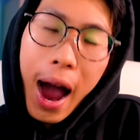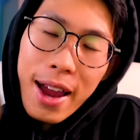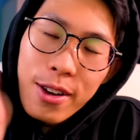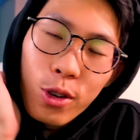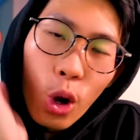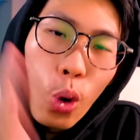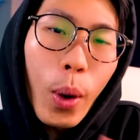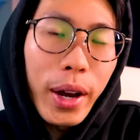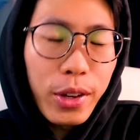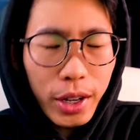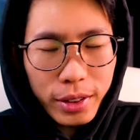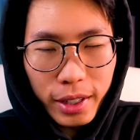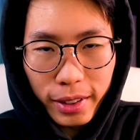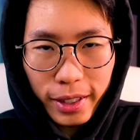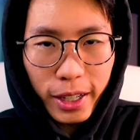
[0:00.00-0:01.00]
I know what you're
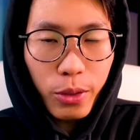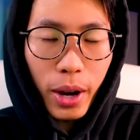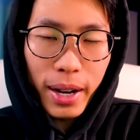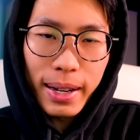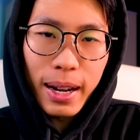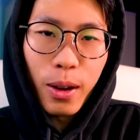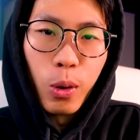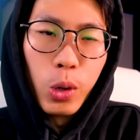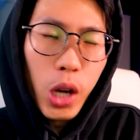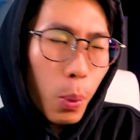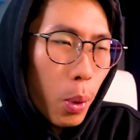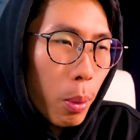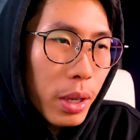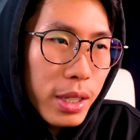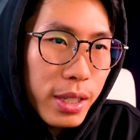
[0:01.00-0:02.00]
thinking right now. You're
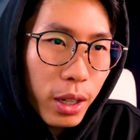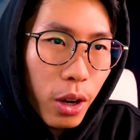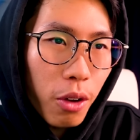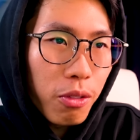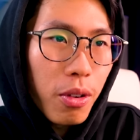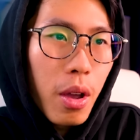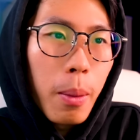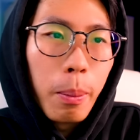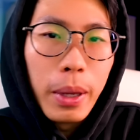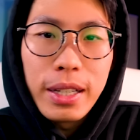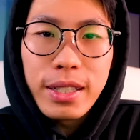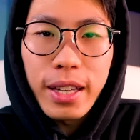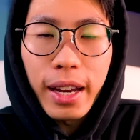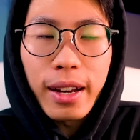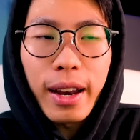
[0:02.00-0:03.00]
probably sick of me
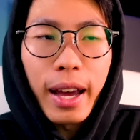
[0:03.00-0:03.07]
saying